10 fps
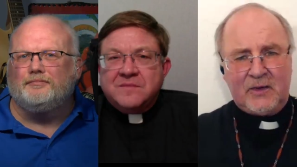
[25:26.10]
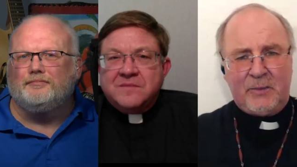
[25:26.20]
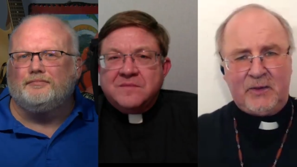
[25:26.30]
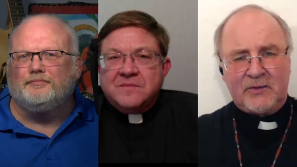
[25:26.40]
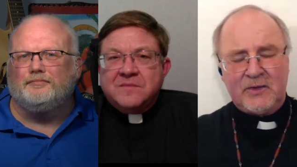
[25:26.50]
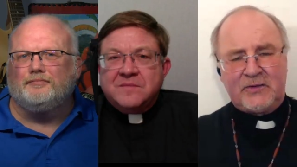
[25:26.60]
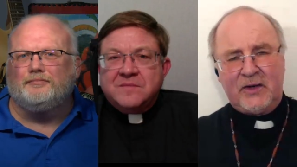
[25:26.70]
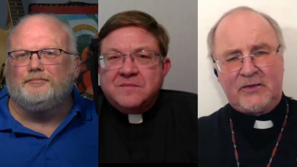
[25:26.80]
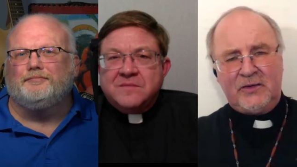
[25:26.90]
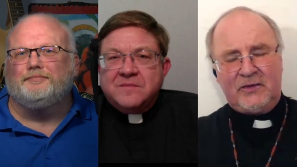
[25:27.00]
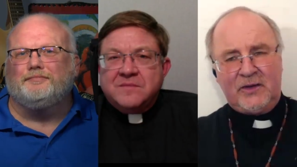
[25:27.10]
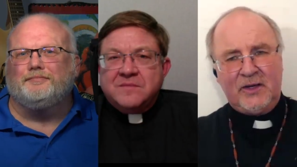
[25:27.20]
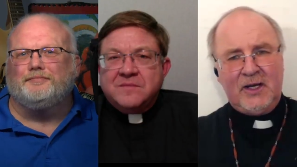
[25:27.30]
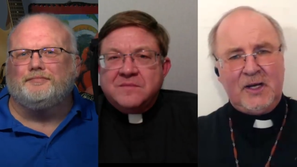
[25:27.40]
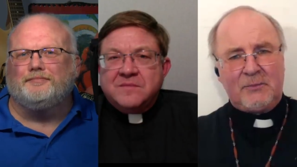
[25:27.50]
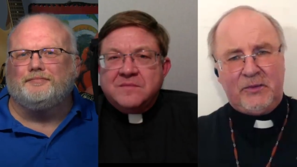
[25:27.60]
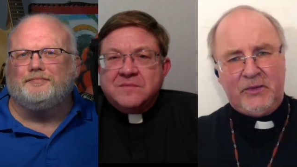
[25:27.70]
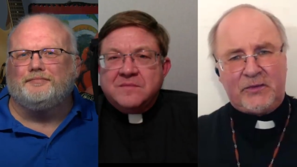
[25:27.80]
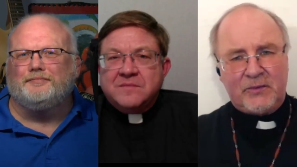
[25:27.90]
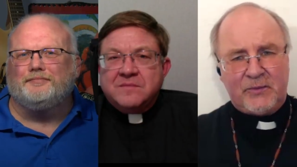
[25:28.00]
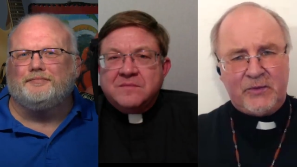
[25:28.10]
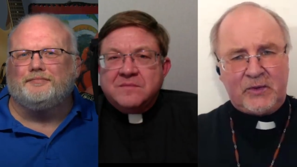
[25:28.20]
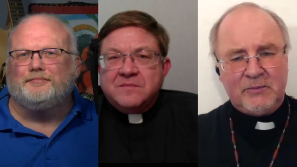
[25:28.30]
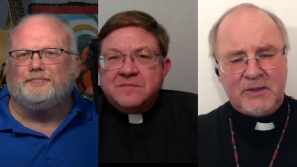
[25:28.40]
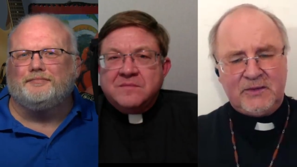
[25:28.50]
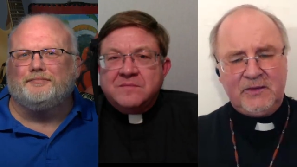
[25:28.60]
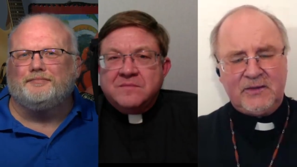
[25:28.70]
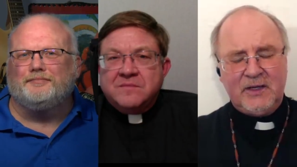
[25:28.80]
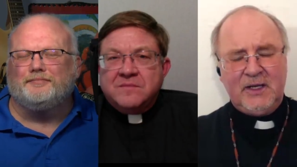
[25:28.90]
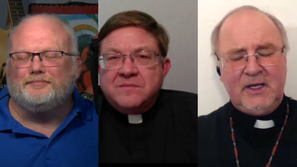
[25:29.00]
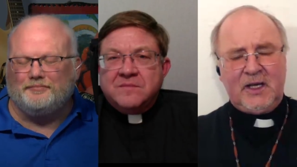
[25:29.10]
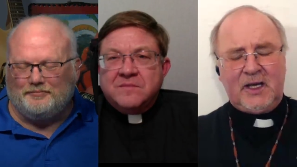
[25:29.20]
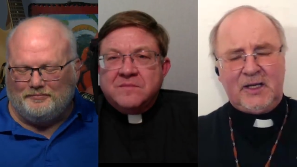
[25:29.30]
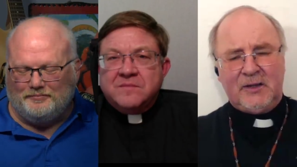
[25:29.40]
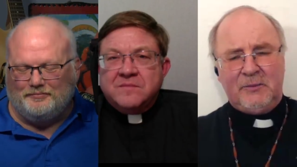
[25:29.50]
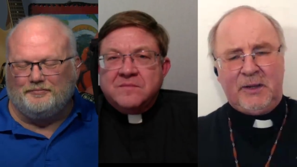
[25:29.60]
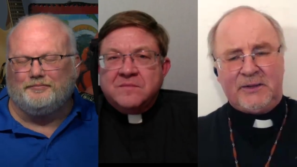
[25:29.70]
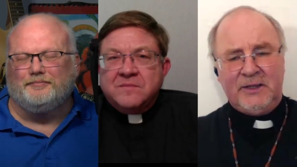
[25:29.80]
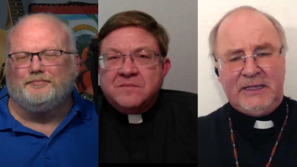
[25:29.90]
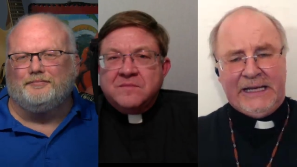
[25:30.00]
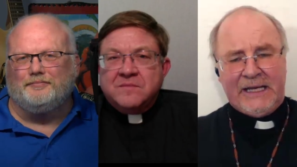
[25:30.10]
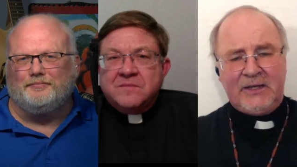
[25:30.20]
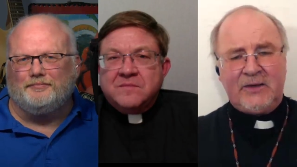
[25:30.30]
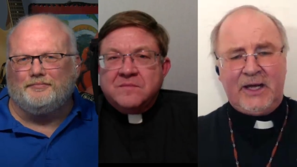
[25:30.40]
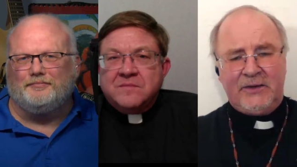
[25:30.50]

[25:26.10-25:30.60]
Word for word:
Speaker 1: opposed to the churches that produce them through committees. But in the end, I